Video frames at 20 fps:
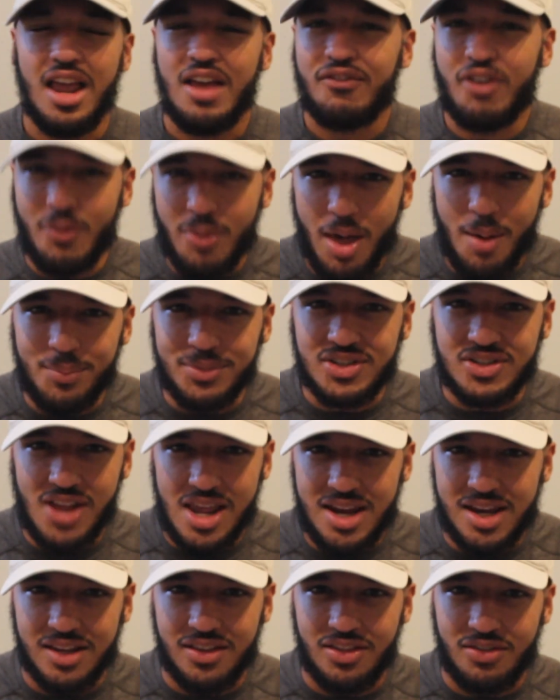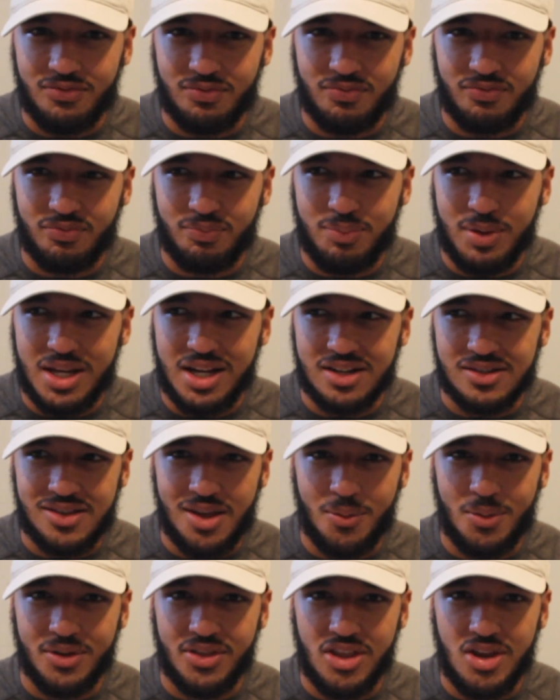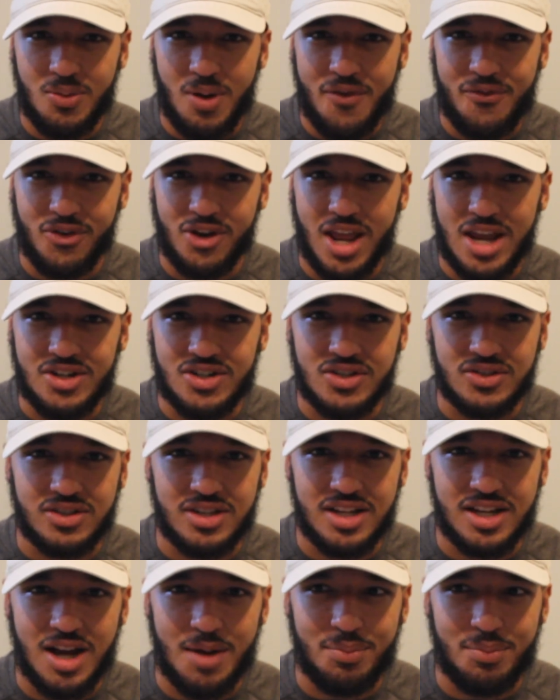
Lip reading: If I'm not mistaken, because they won the UEFA Nations League,